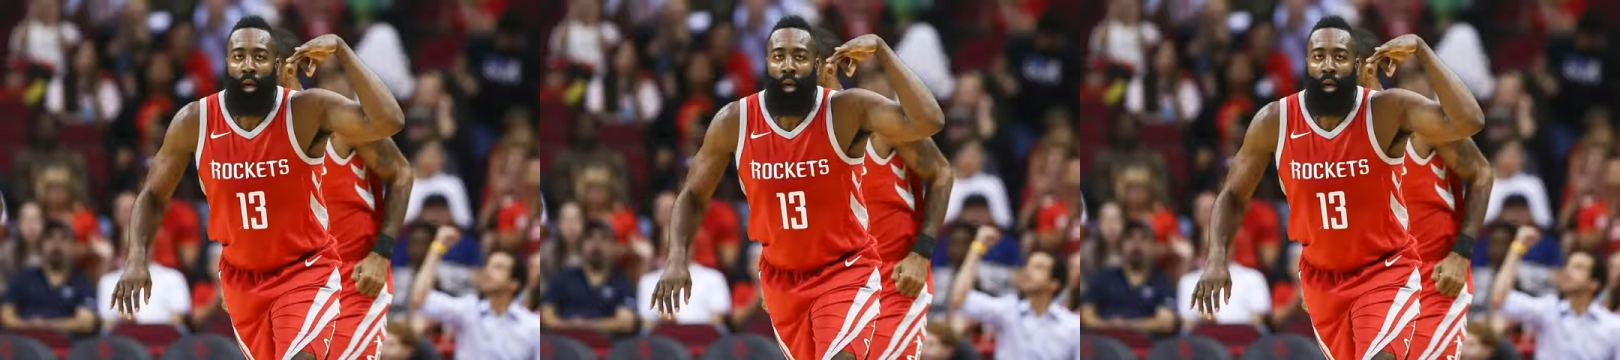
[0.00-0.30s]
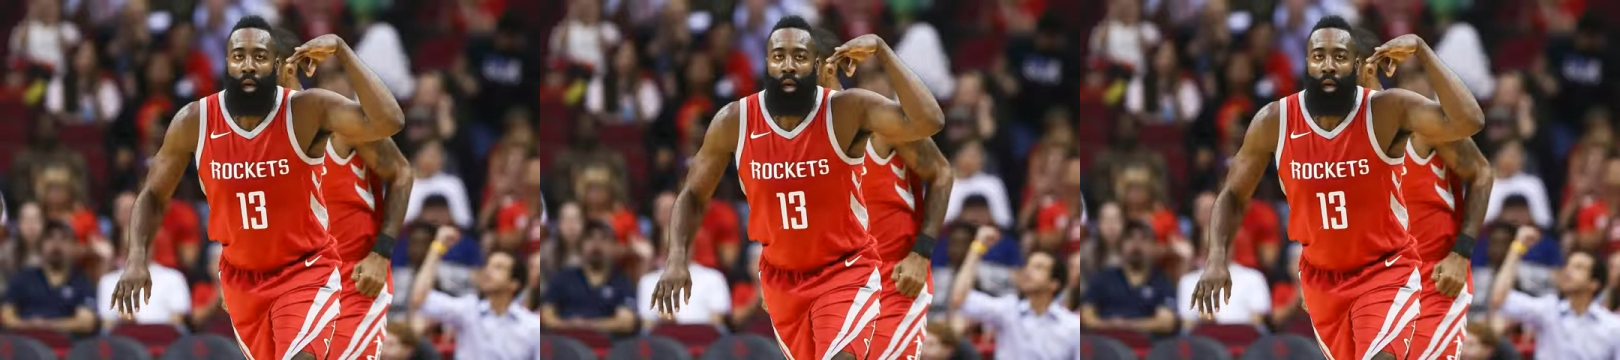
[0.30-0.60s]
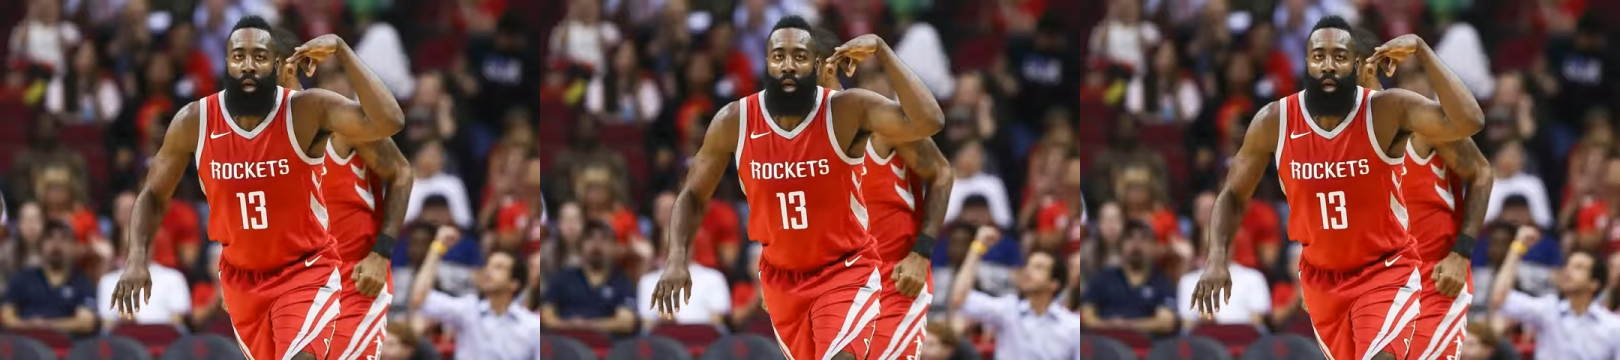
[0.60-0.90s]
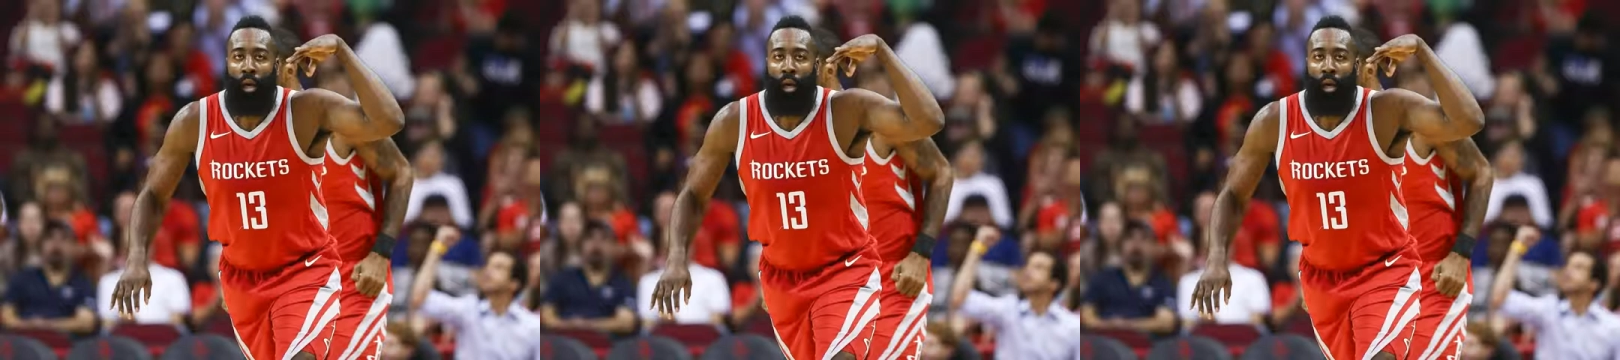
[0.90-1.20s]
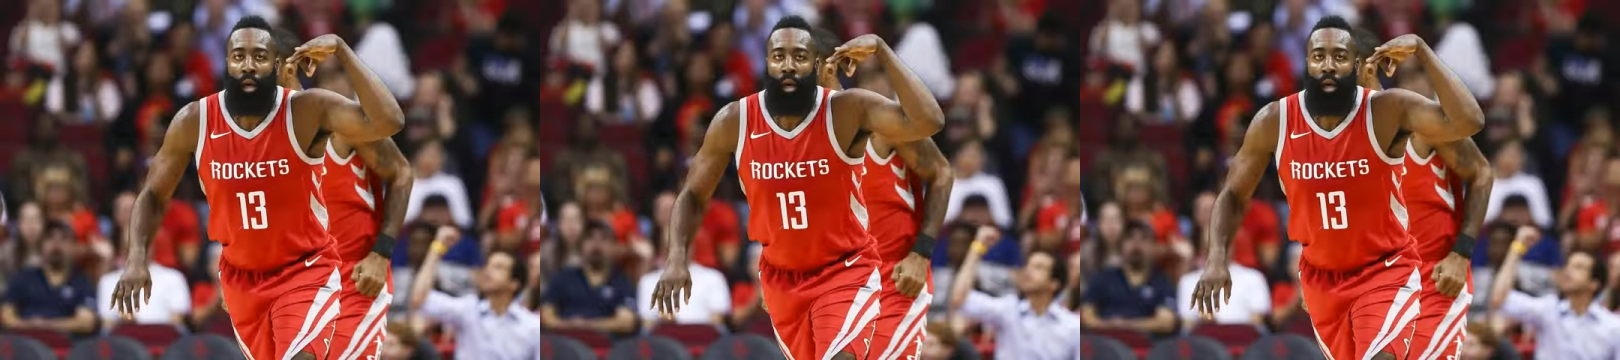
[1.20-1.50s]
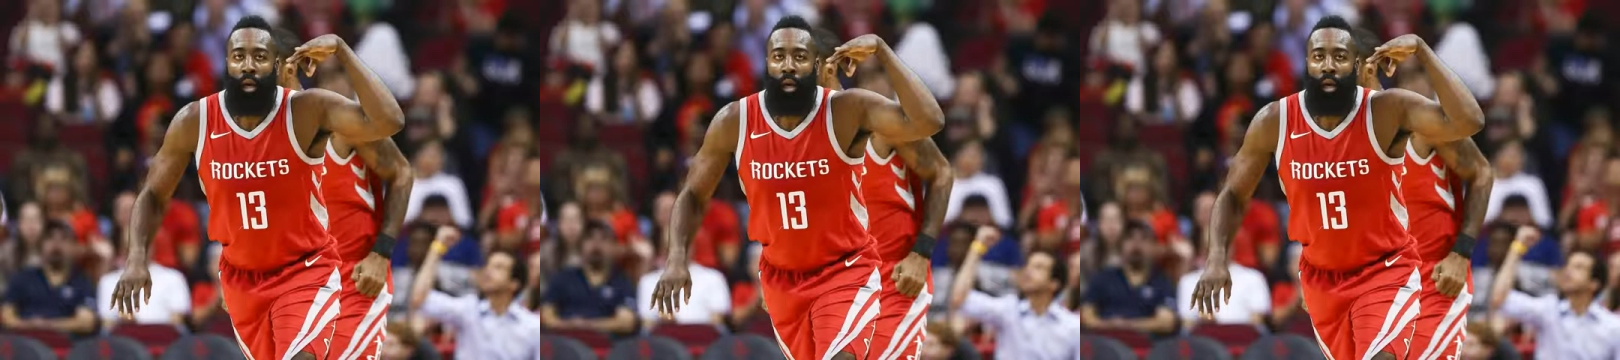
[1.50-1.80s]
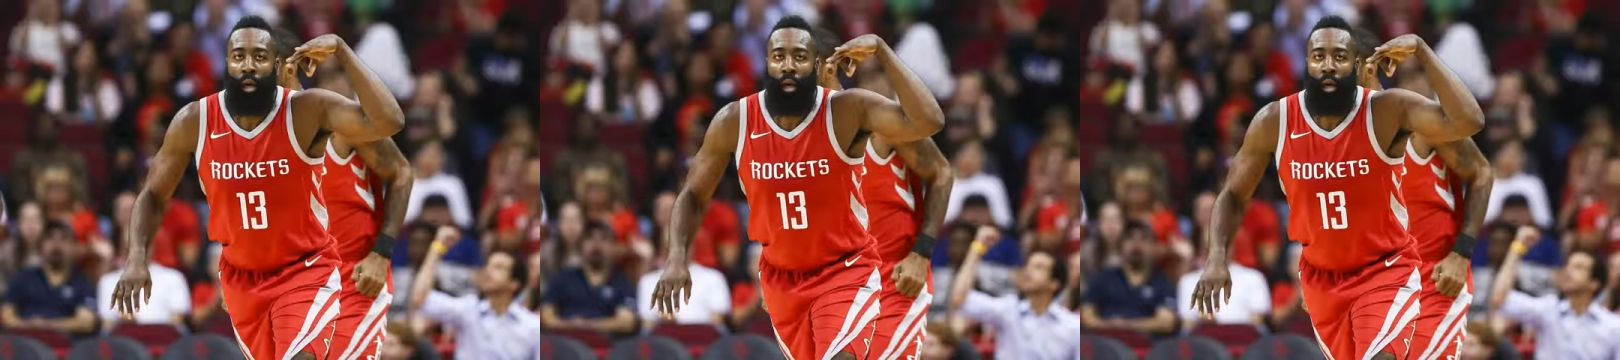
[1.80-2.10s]

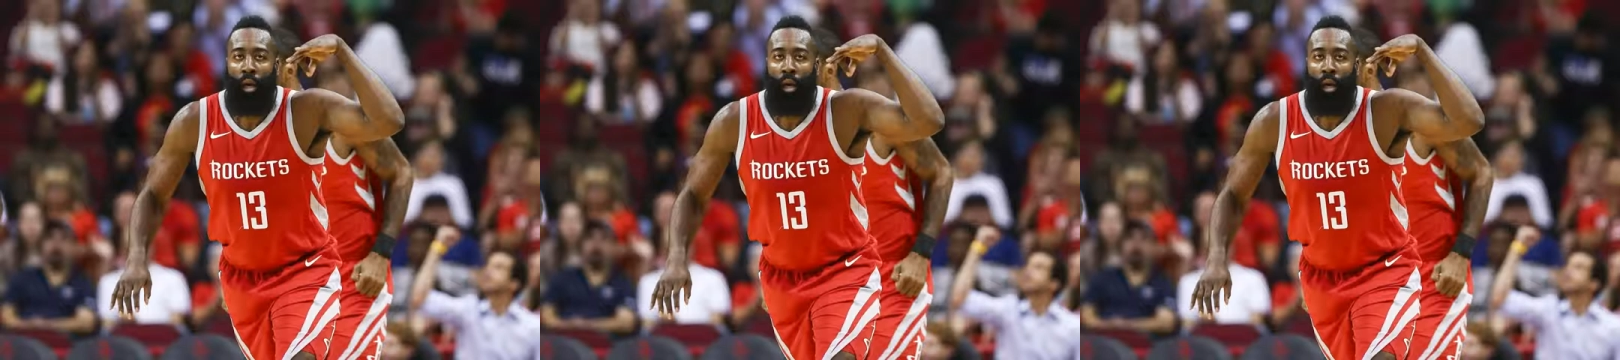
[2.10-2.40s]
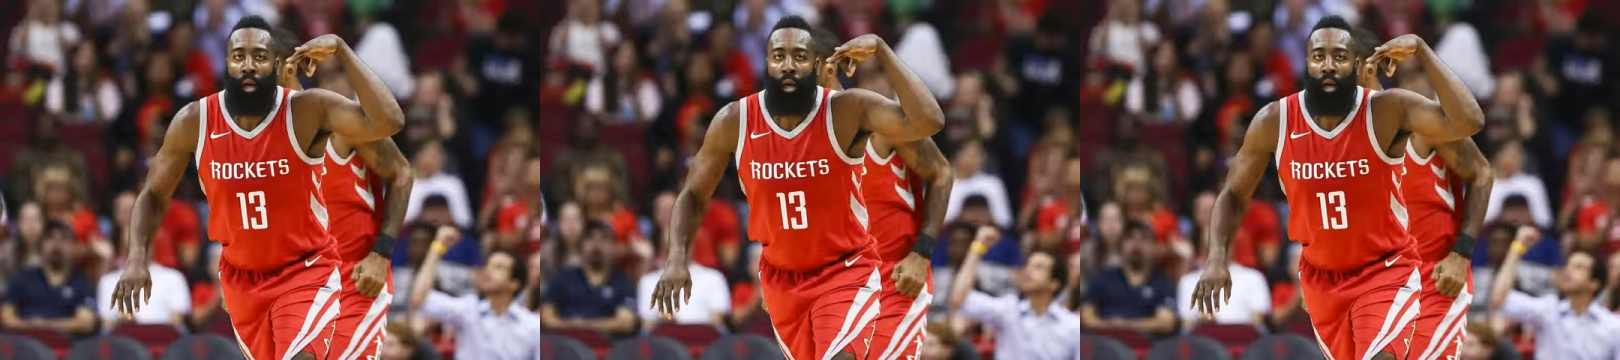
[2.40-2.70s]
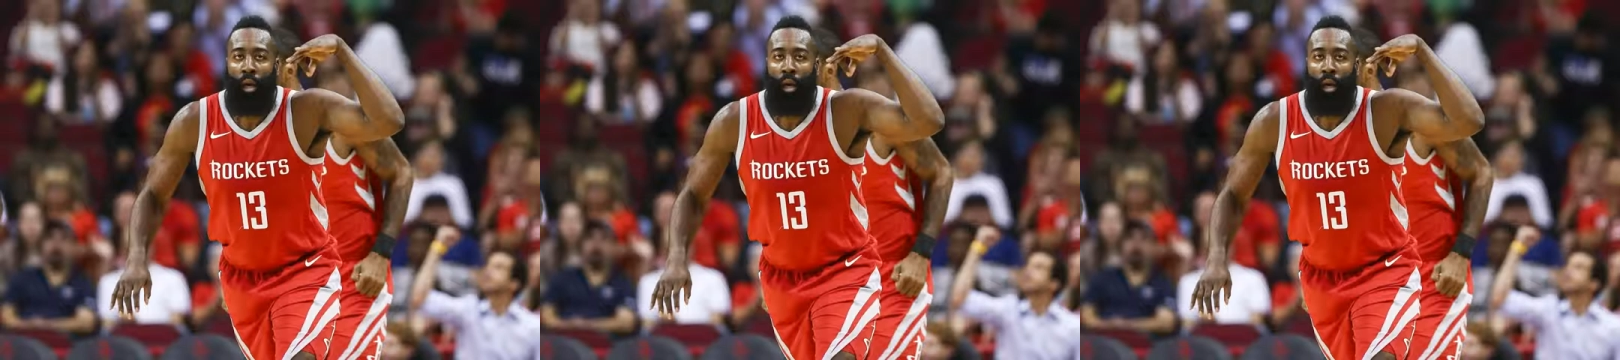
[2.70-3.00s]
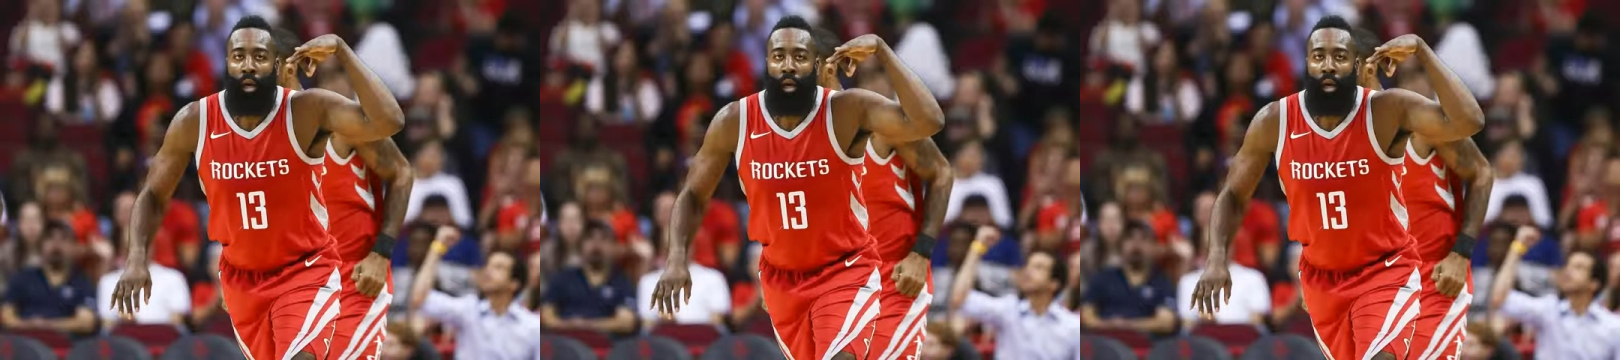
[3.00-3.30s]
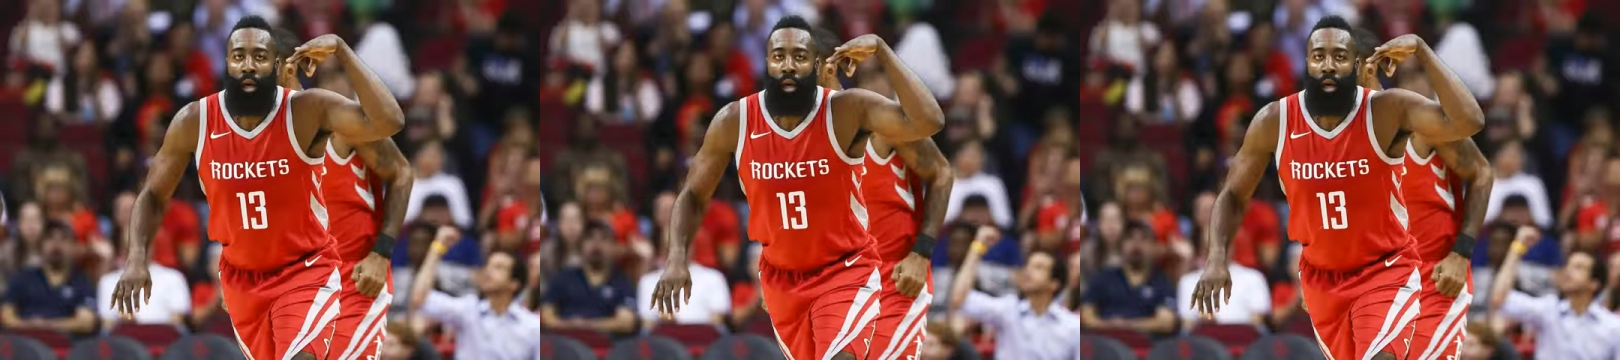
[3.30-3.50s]
The face doesn't move, so there is nothing to read.